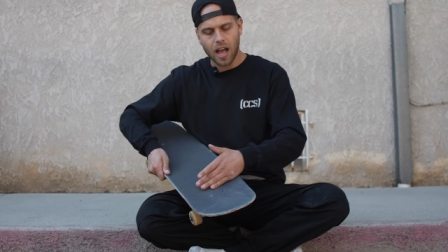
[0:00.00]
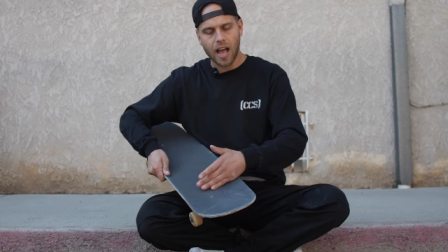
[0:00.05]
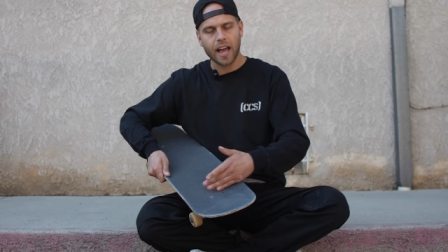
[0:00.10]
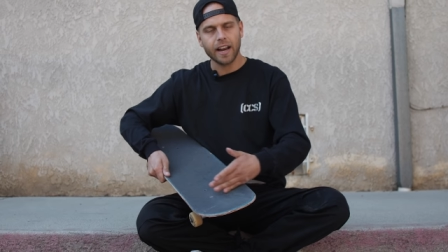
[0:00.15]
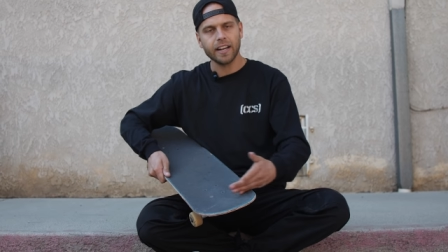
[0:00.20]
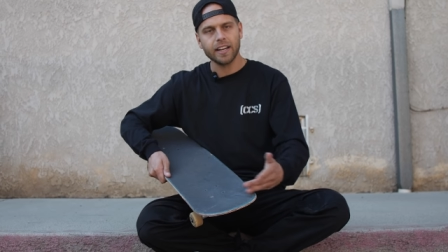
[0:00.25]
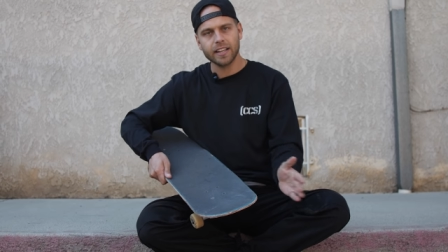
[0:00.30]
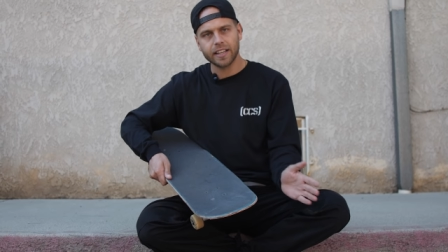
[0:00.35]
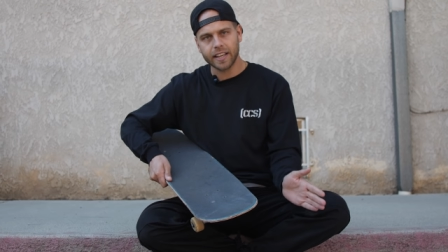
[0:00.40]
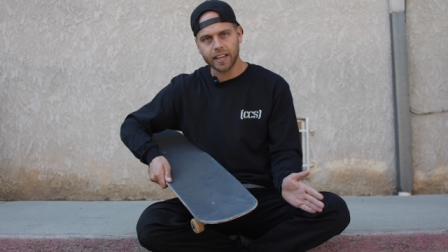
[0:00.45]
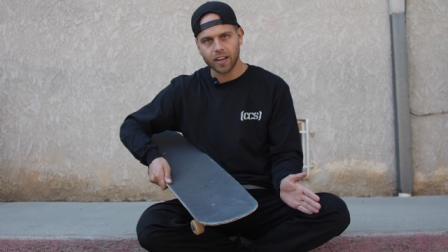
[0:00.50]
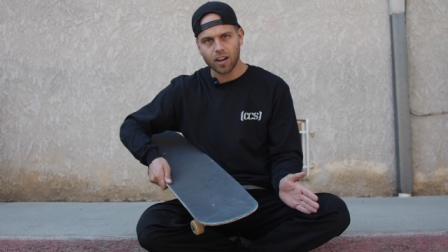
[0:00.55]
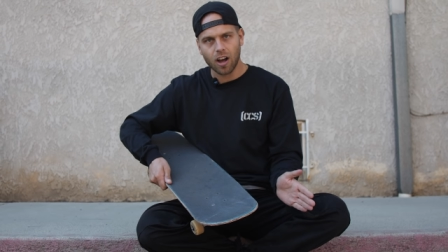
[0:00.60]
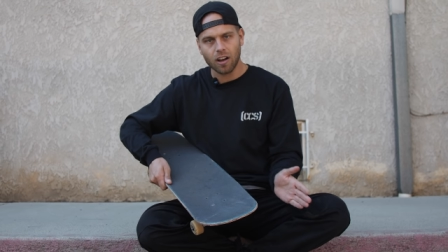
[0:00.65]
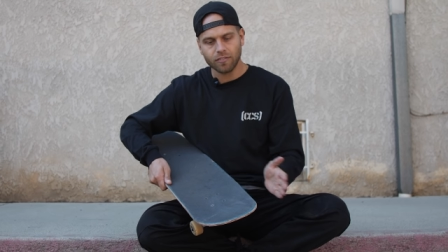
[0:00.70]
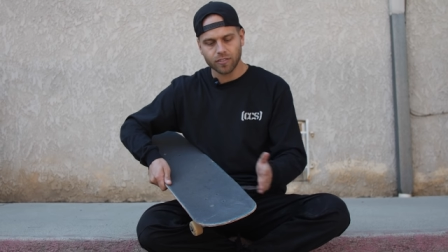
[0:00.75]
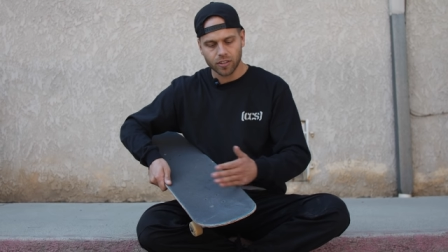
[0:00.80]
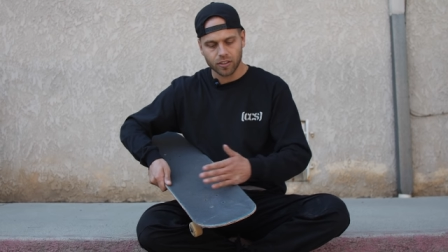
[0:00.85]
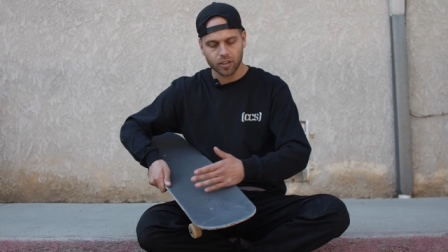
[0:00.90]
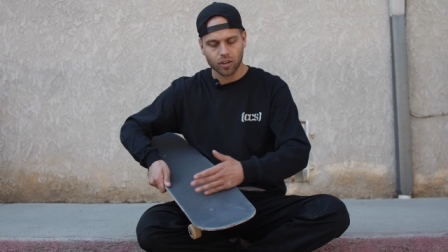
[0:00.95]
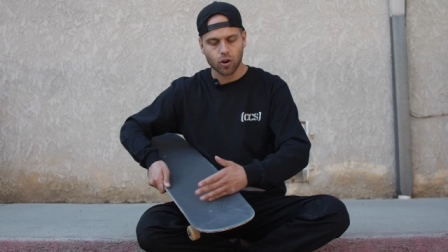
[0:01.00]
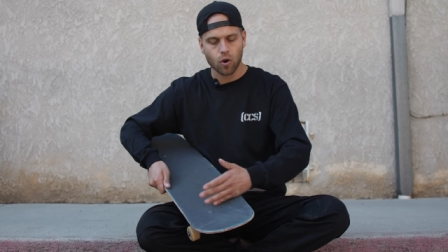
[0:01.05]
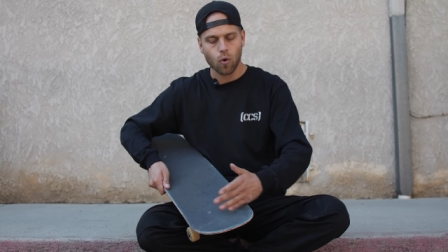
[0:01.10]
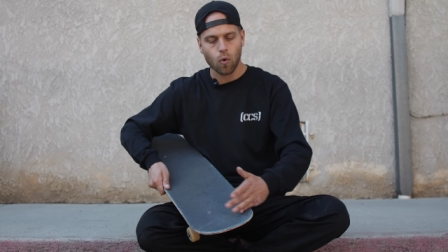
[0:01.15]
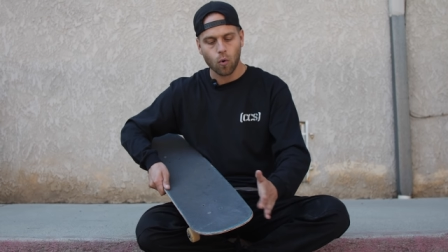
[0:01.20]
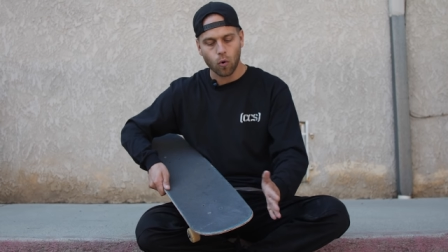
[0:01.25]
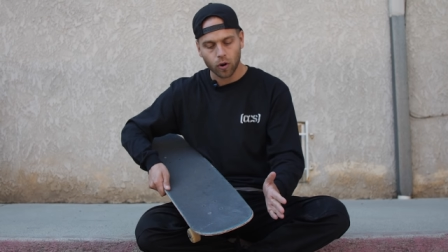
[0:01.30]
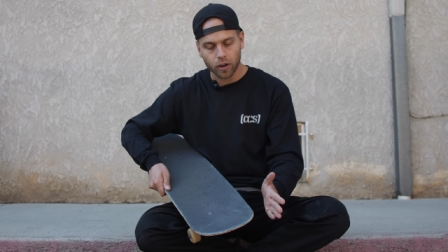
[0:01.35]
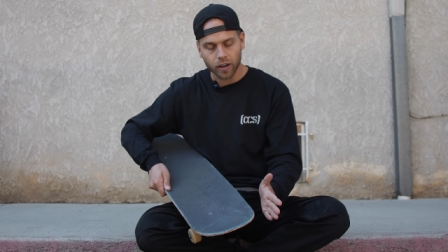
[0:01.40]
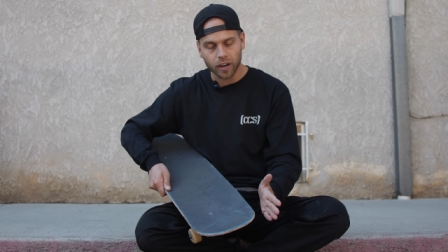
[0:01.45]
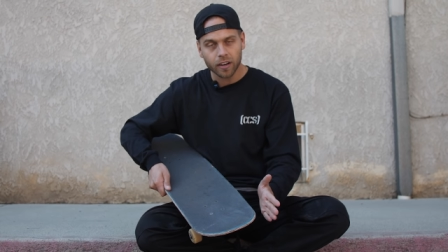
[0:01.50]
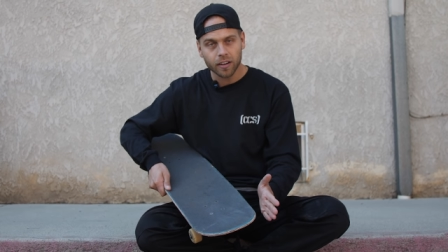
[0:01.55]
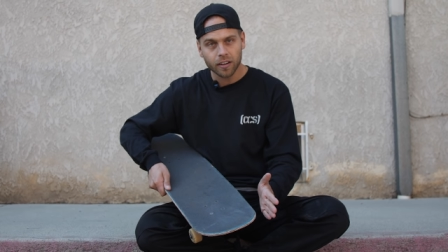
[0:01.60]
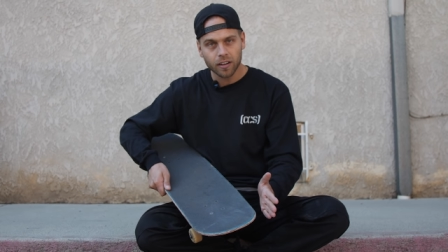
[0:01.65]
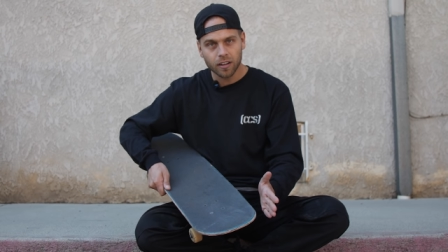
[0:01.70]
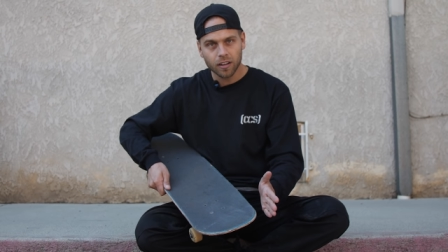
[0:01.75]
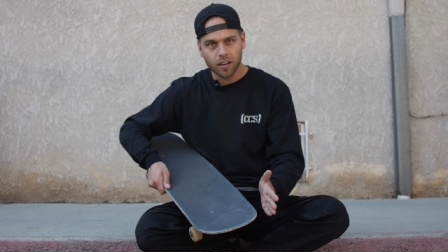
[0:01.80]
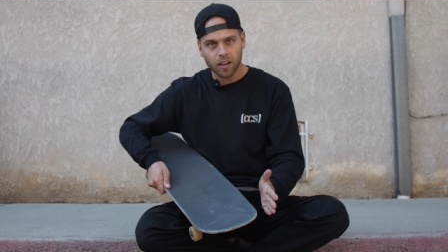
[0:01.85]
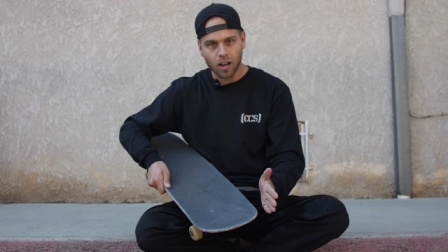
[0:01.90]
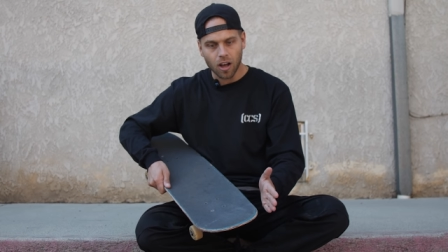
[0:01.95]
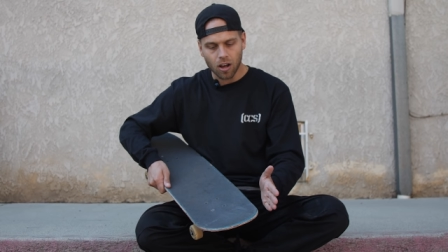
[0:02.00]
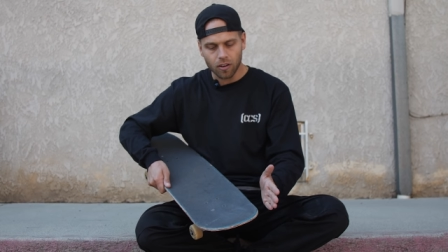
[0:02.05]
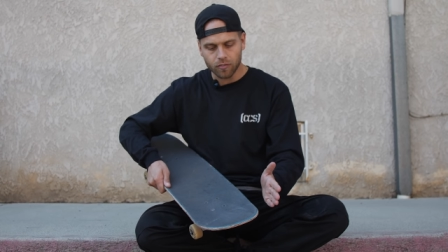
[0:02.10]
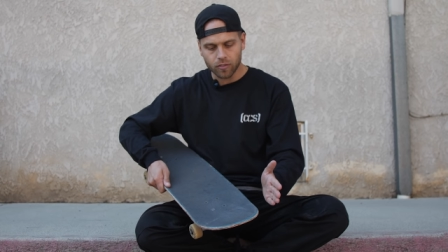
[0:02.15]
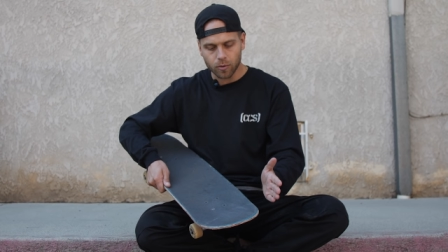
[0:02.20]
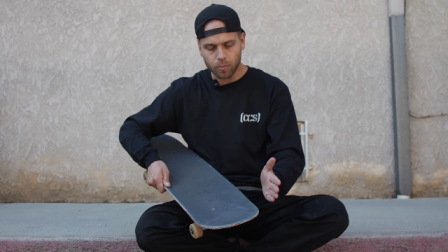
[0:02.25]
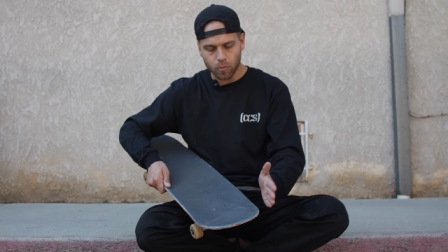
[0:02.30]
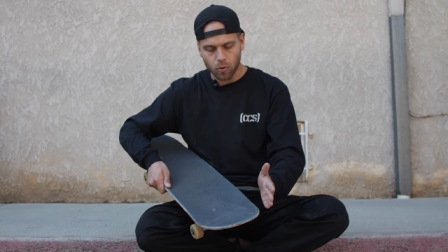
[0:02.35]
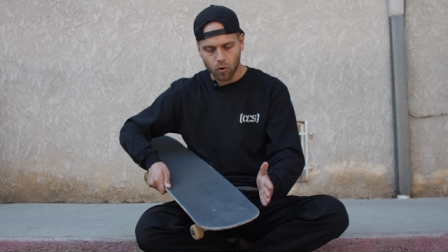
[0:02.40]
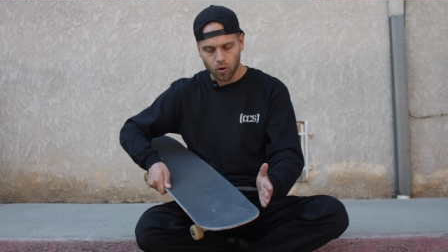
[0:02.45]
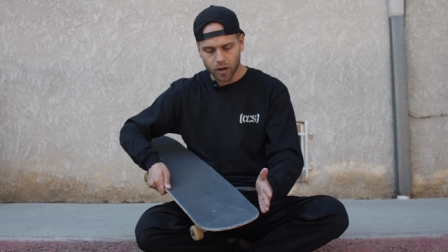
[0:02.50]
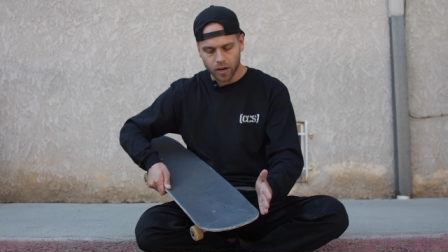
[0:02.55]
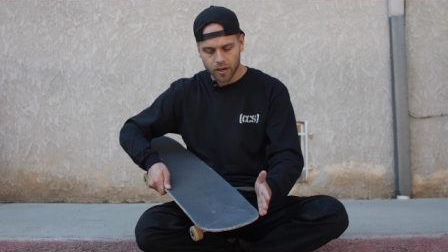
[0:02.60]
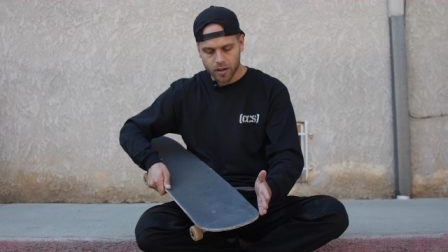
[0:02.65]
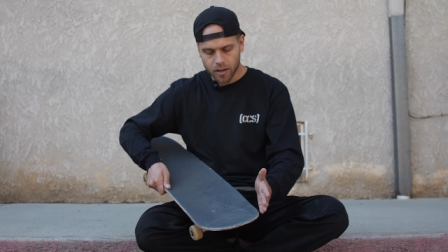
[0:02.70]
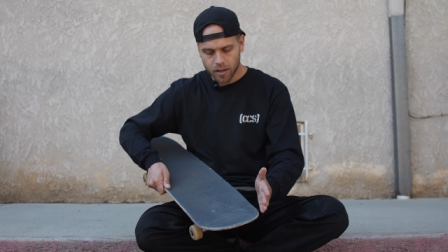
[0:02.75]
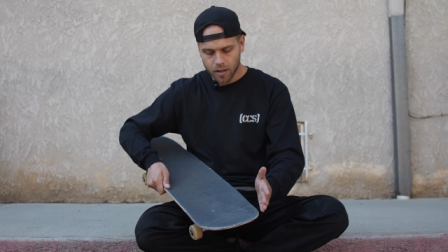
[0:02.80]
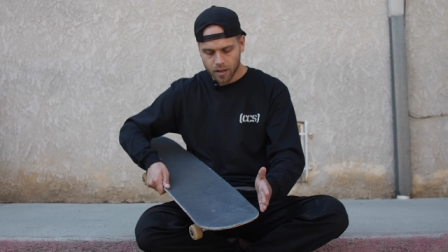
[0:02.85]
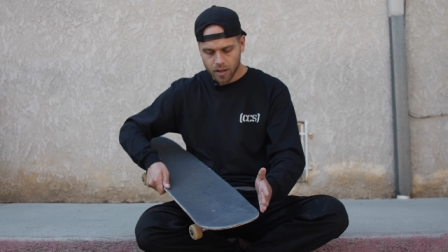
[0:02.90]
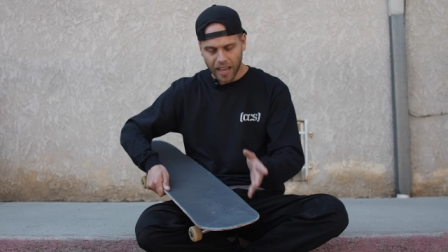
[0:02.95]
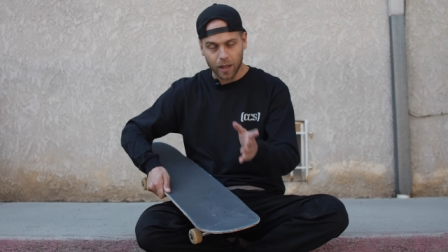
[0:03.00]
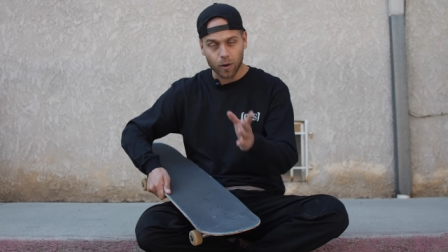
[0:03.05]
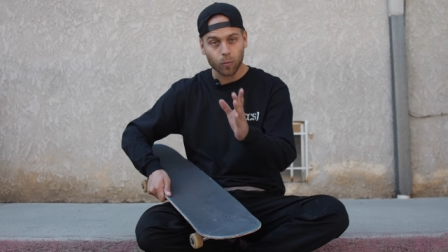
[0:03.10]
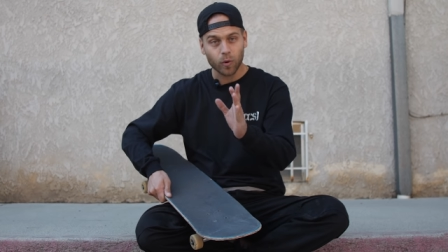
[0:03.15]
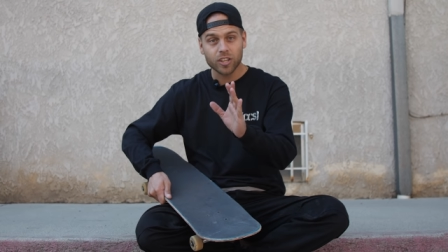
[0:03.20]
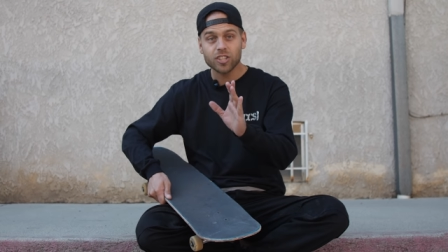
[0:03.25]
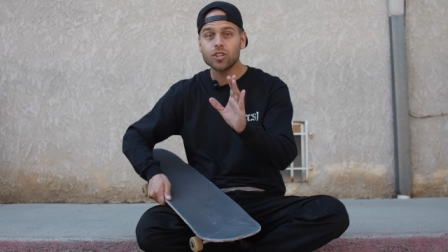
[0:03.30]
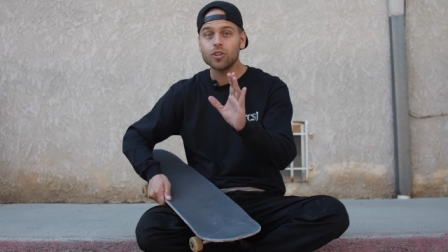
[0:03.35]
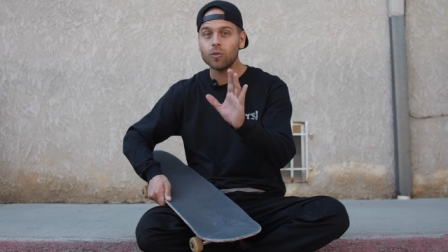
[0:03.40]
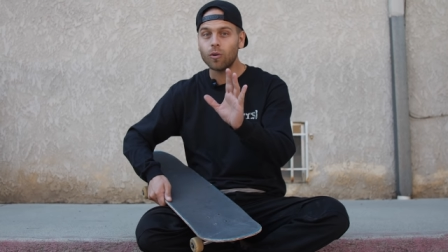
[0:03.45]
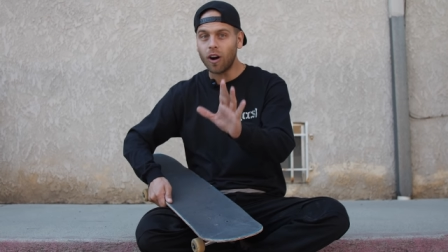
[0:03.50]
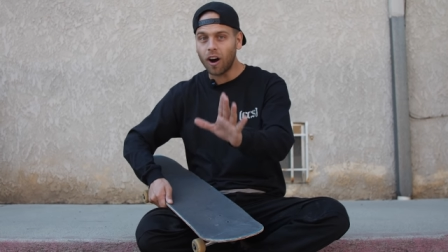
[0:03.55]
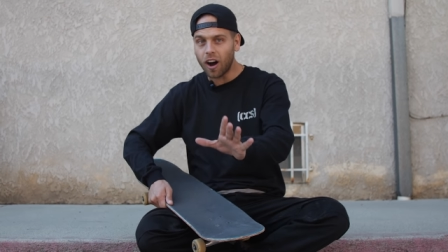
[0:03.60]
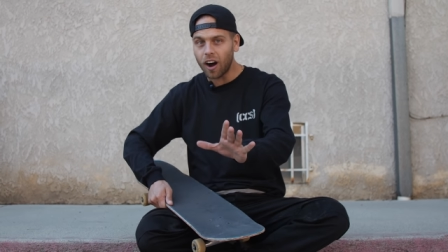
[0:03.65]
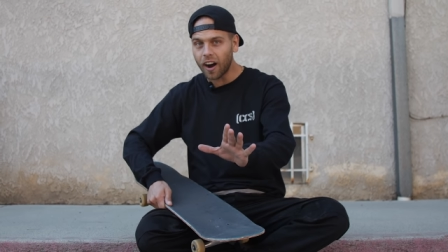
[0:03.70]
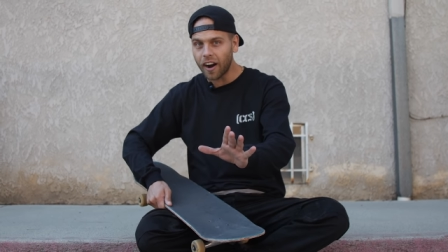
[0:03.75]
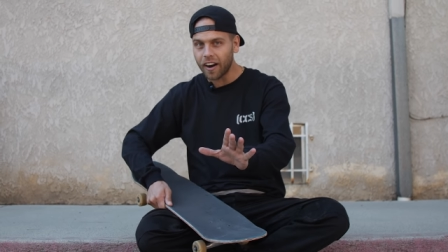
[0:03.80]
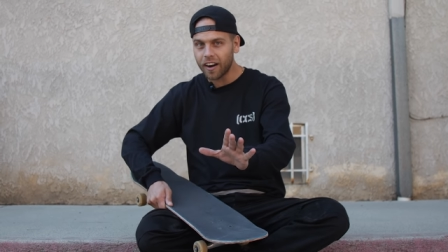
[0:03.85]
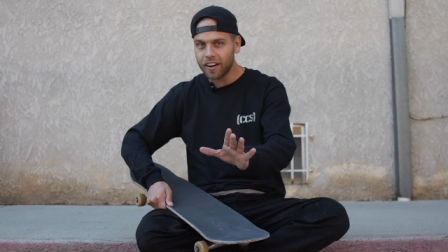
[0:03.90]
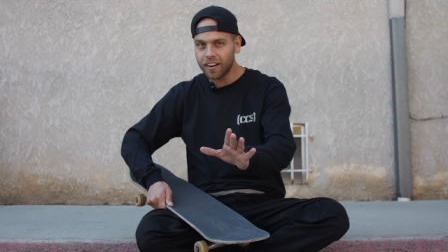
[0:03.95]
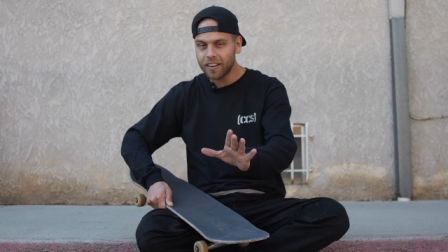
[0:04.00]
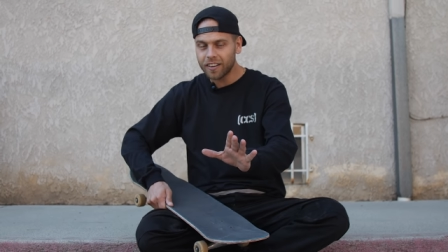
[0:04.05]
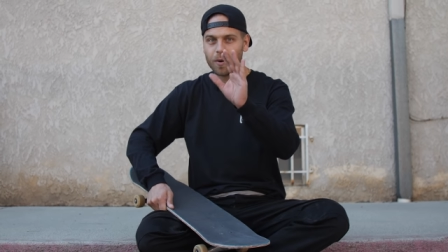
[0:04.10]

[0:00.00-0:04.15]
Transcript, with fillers: I need to kick off to the corner of the board, in which you are.